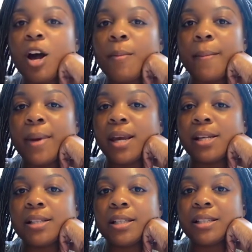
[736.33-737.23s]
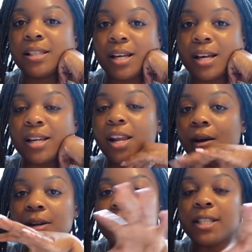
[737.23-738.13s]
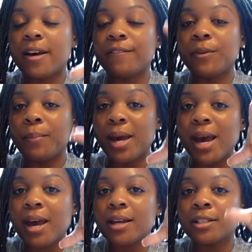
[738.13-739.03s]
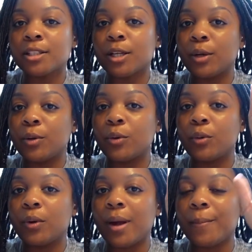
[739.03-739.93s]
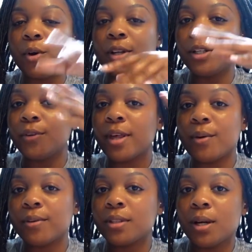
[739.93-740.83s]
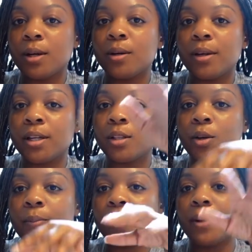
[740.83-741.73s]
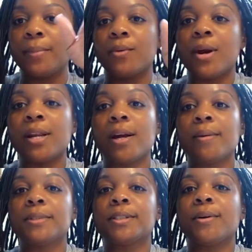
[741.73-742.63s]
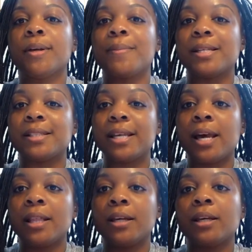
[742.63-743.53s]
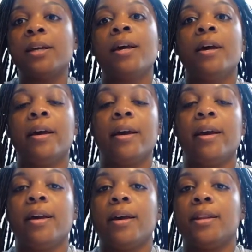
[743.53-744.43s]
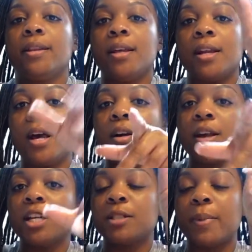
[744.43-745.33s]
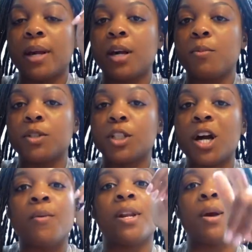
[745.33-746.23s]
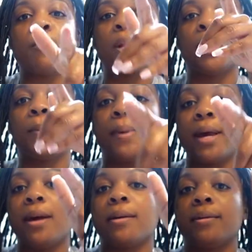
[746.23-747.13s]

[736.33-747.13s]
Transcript: all my maintenance is done. Now I just have to pack. So I'm going to do that with y'all in a little bit. But right now, I'm just going to eat my salad, and then I'll catch back up with y'all when I'm ready to pack.